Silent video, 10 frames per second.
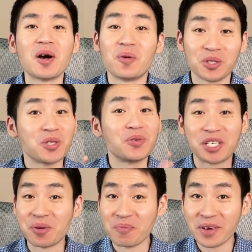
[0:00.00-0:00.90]
want to
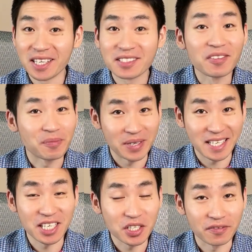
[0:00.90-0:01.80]
reach millions of
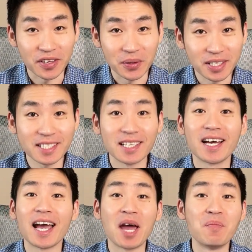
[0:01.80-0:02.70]
potential viewers
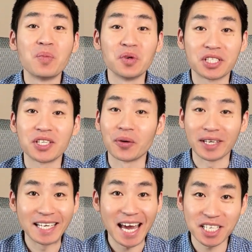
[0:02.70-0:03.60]
and boost your
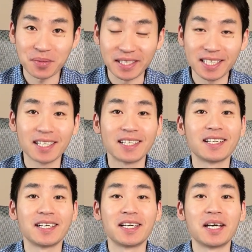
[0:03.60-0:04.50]
engagement,
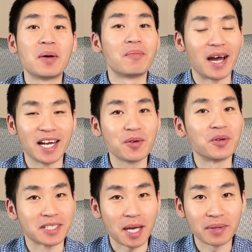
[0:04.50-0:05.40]

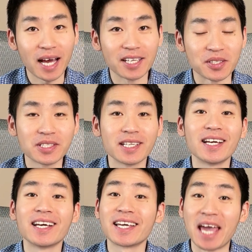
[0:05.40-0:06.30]
bilingual subtitles
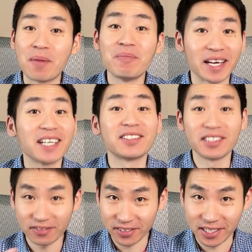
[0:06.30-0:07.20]
can make a
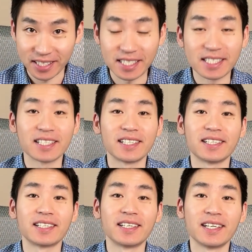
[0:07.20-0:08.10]
difference.
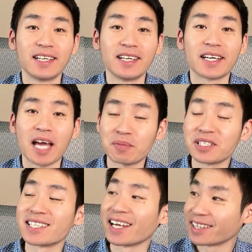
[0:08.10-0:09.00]

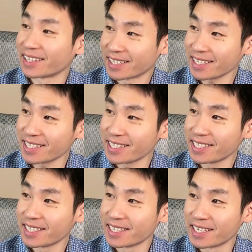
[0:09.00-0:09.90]
Captions like this,
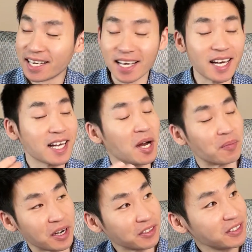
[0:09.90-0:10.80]

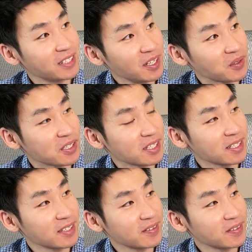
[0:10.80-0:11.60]
compared to those.